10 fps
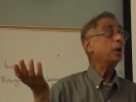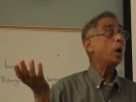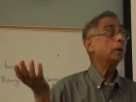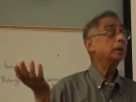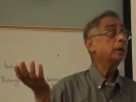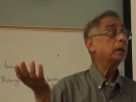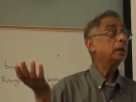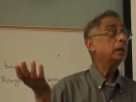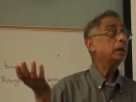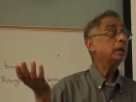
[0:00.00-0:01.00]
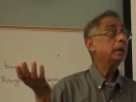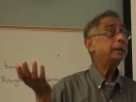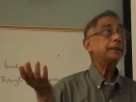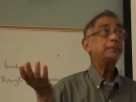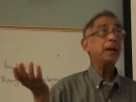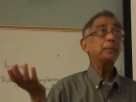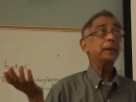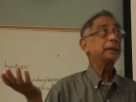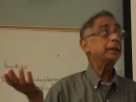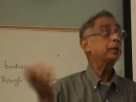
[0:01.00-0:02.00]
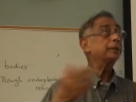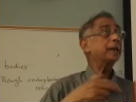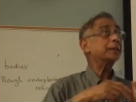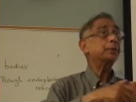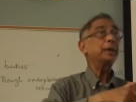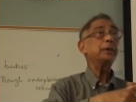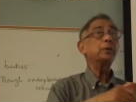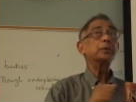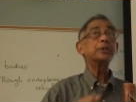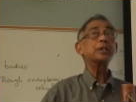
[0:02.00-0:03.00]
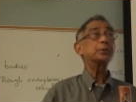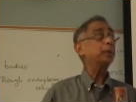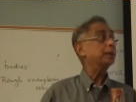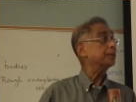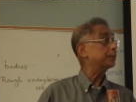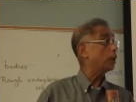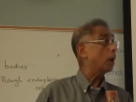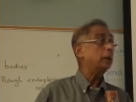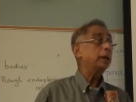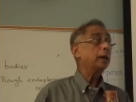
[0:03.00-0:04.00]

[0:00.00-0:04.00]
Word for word: Neurons. It is made by the neuron. That's why neurotransmitter is called.